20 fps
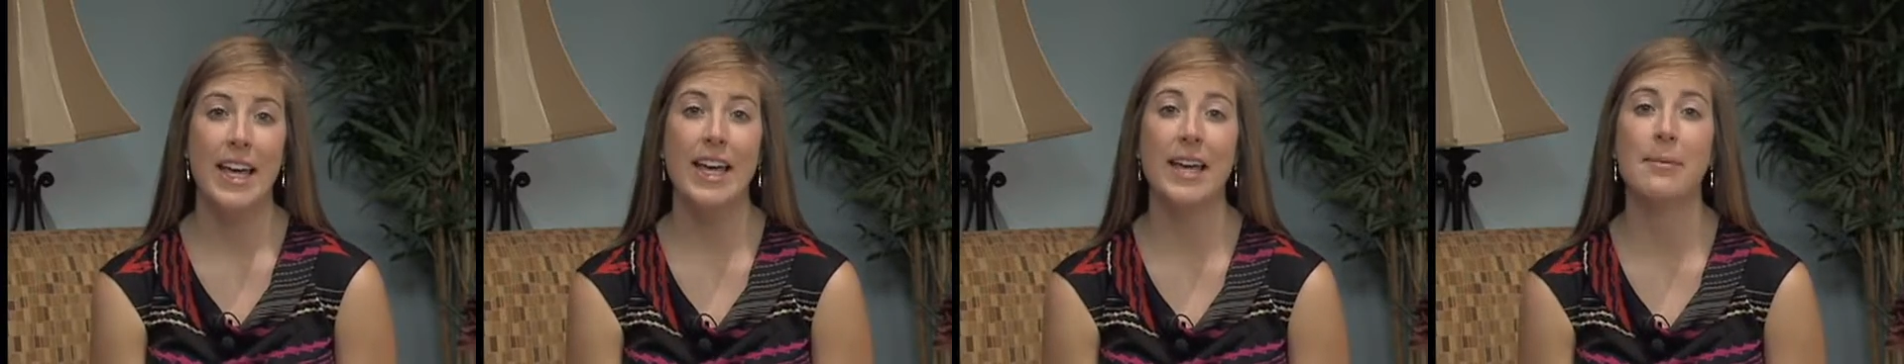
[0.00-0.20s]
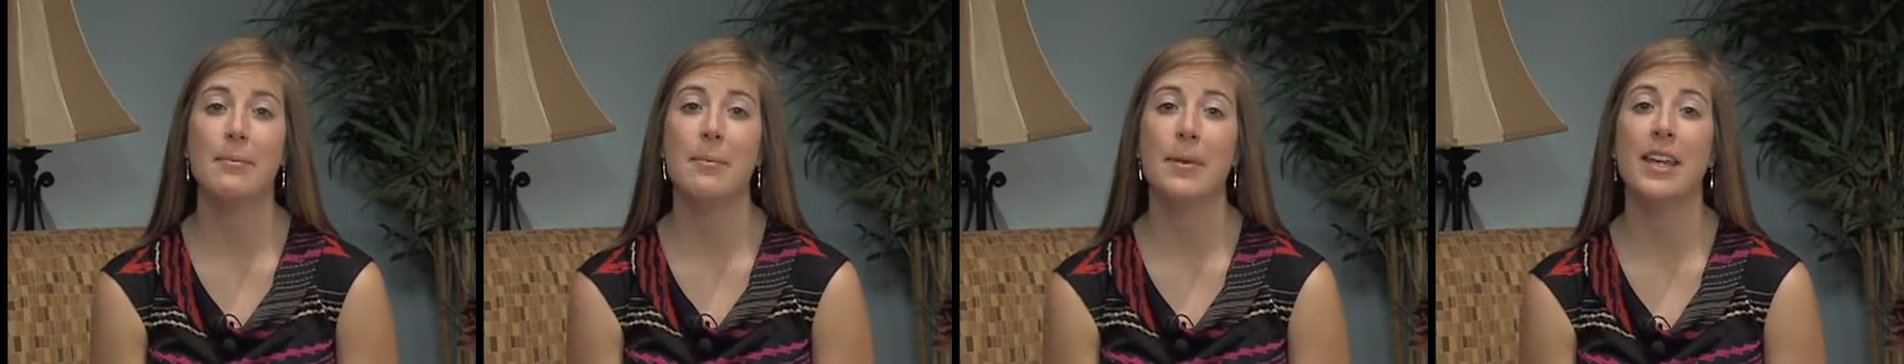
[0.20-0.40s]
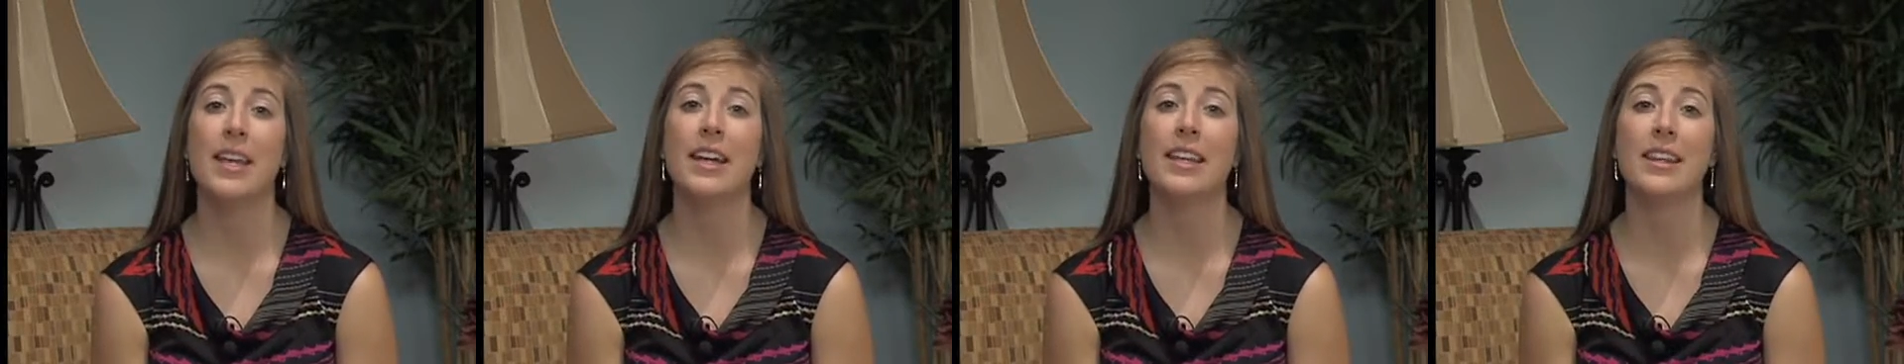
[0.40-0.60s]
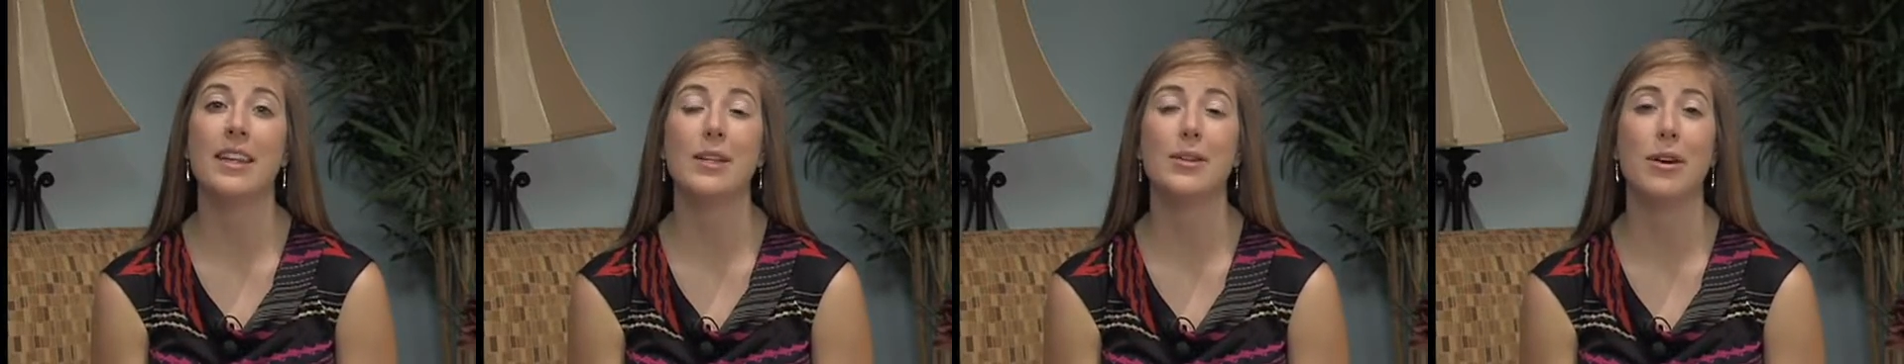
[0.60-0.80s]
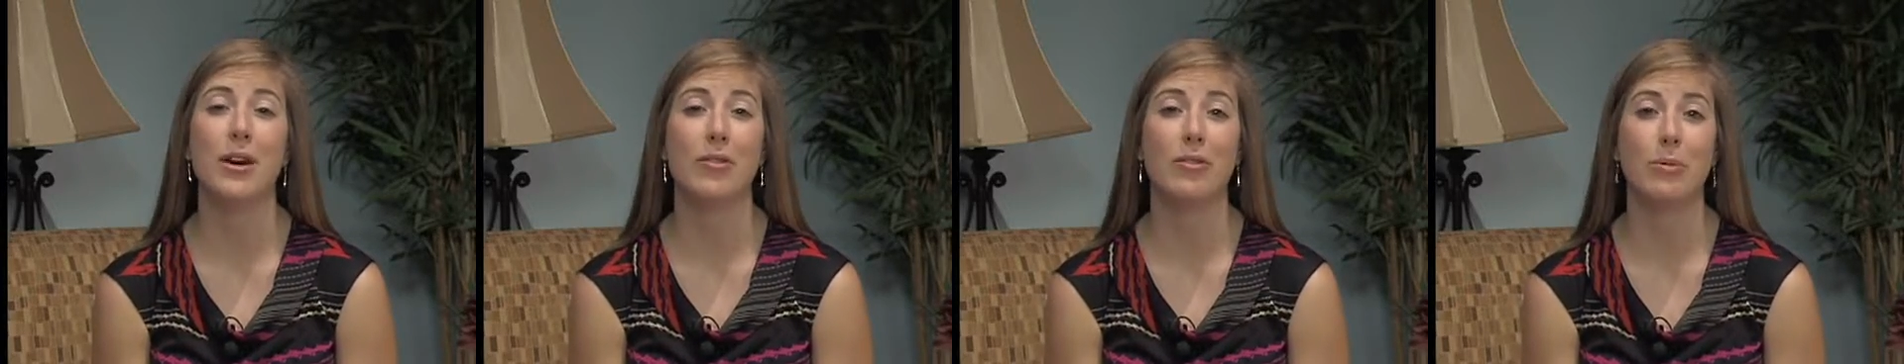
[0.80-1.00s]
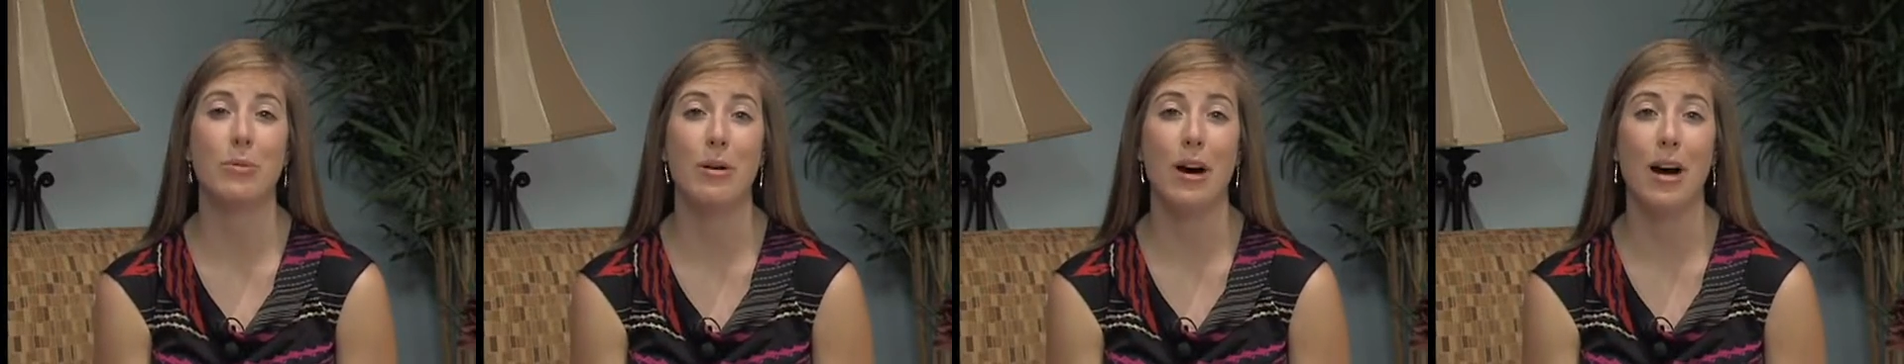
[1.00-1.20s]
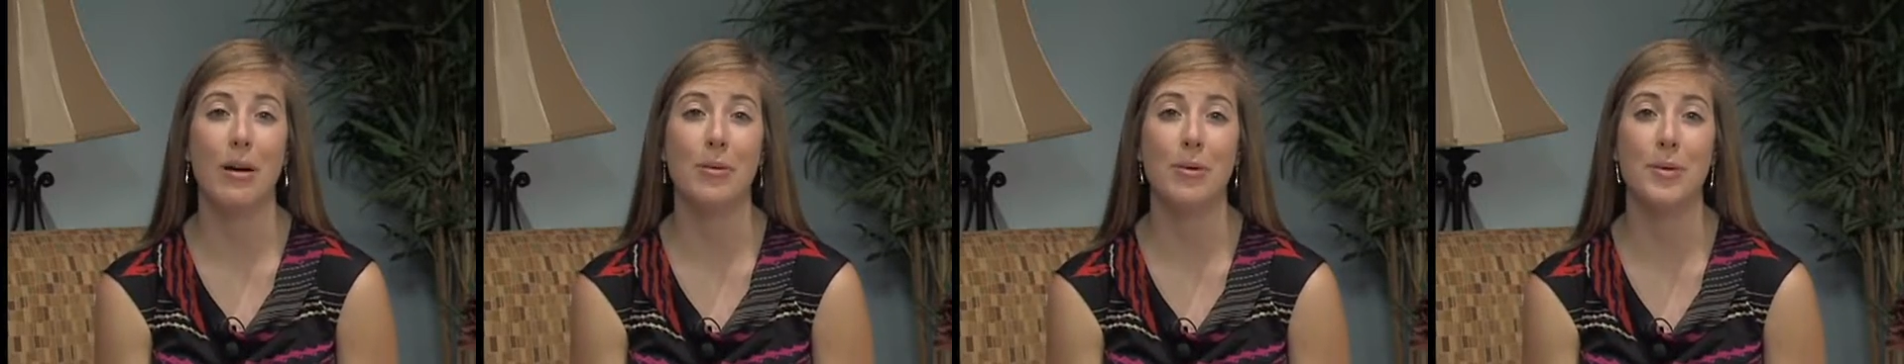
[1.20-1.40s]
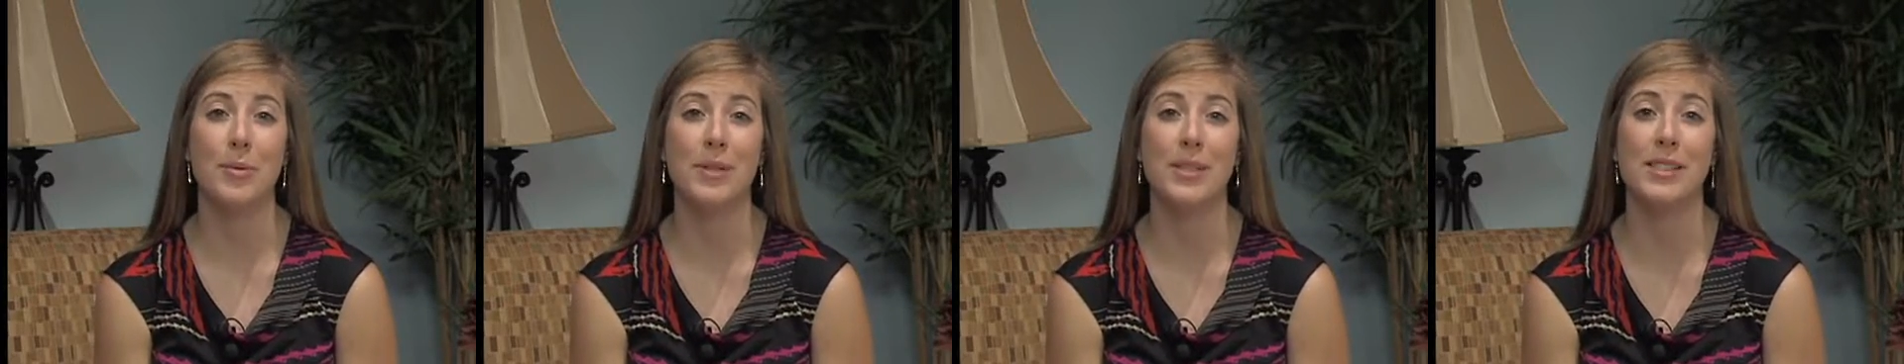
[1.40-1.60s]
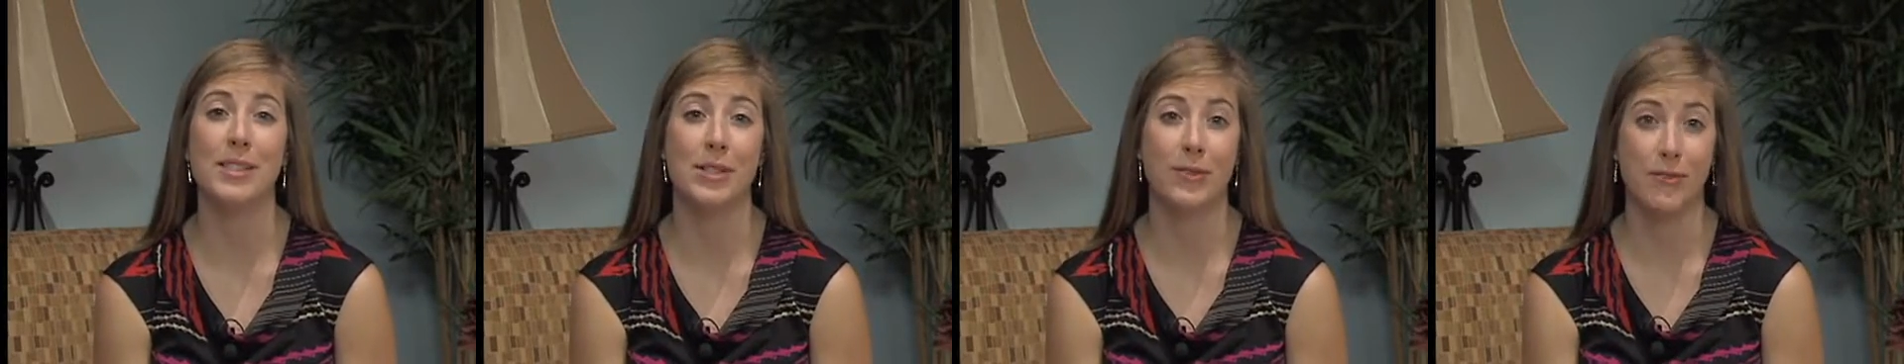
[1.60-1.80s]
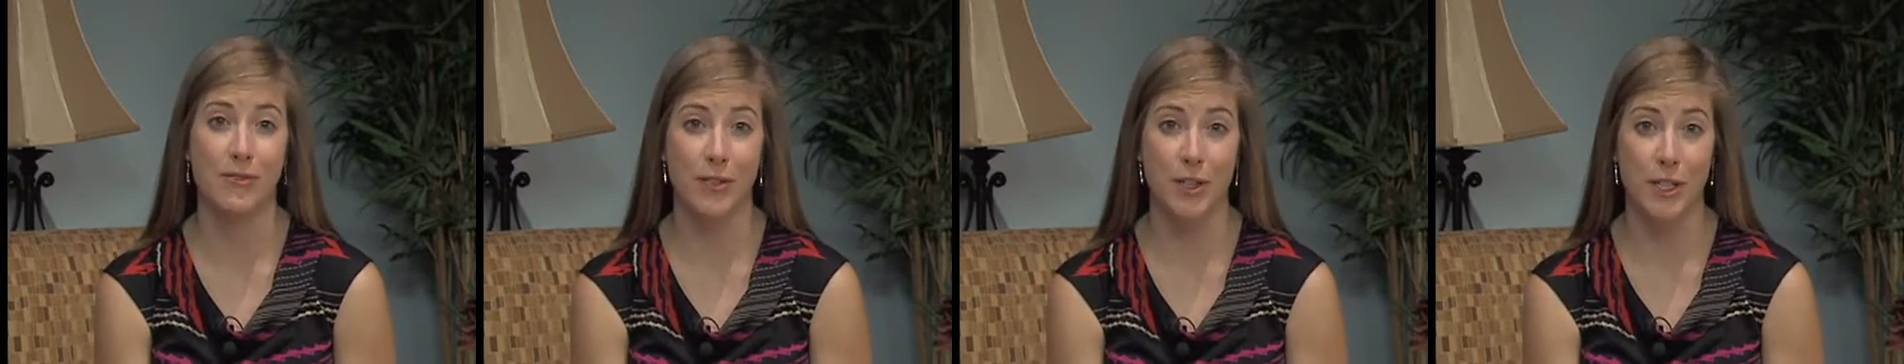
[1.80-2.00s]
Admitting that you have a problem is
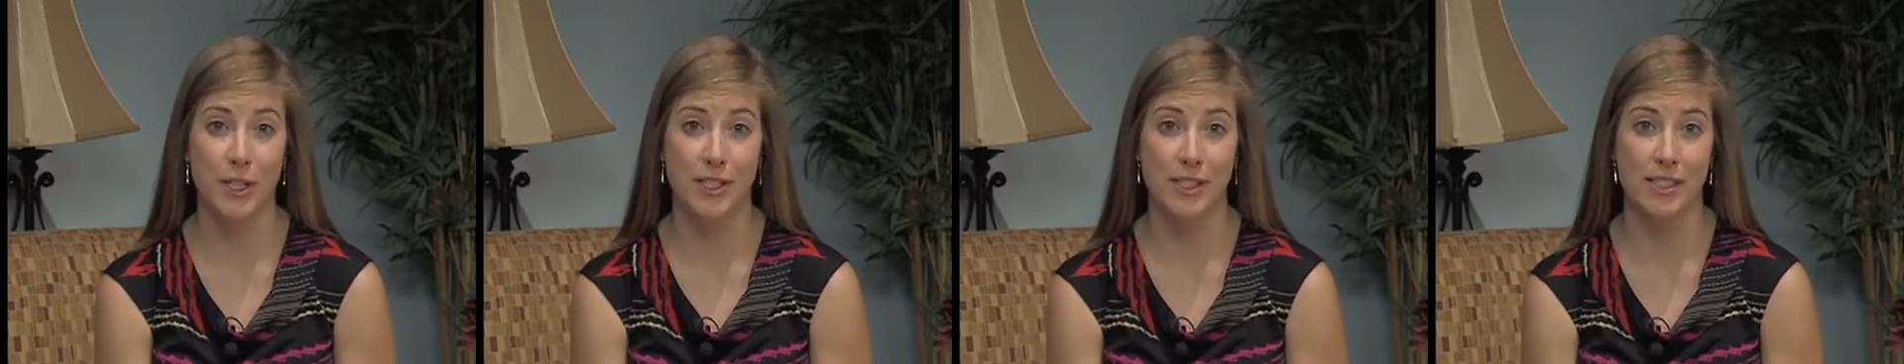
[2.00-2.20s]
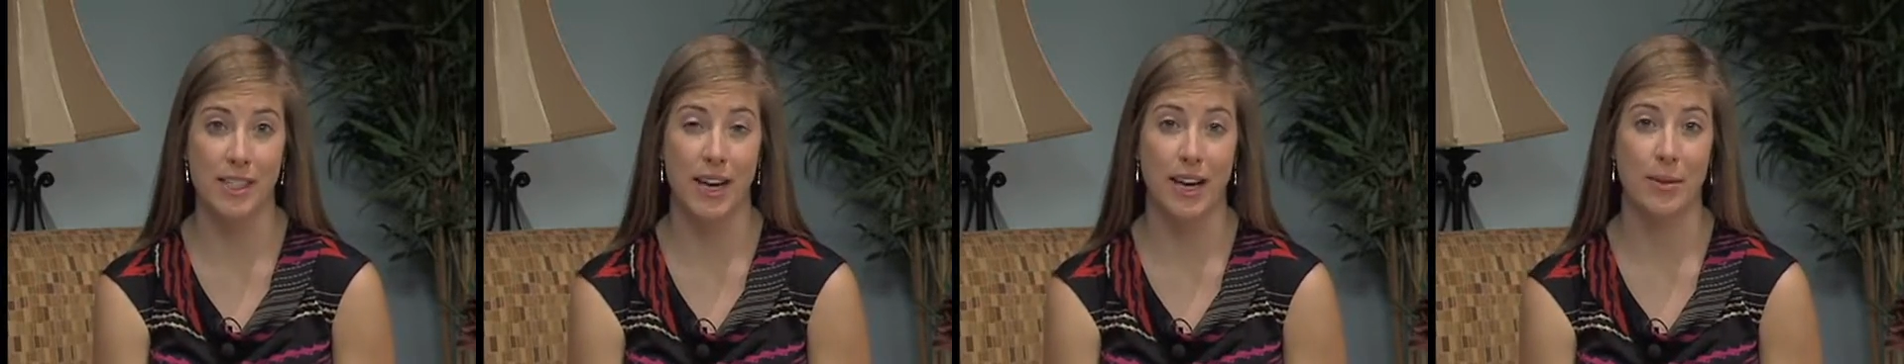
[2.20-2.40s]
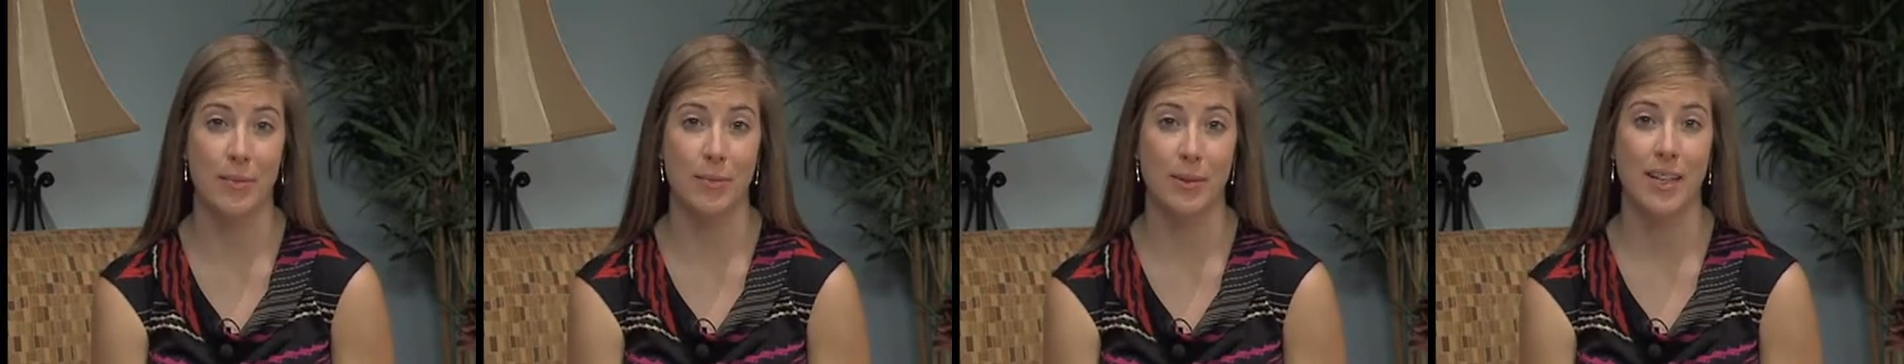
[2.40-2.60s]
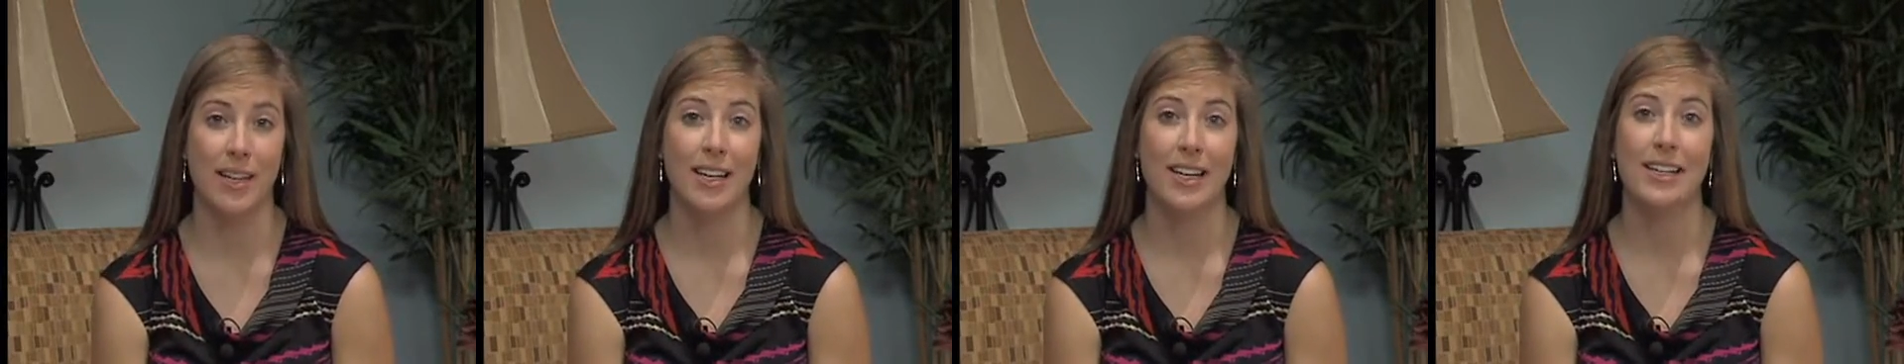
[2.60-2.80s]
the first step.